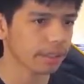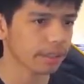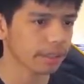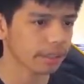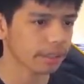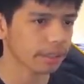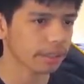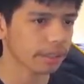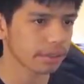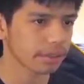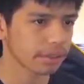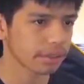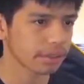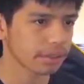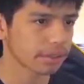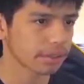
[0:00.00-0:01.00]

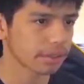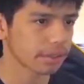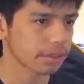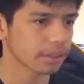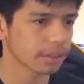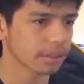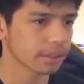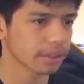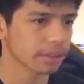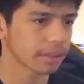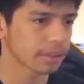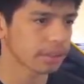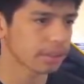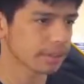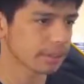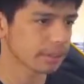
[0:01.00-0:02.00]

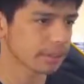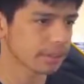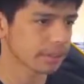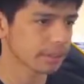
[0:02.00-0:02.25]
Nobody speaks.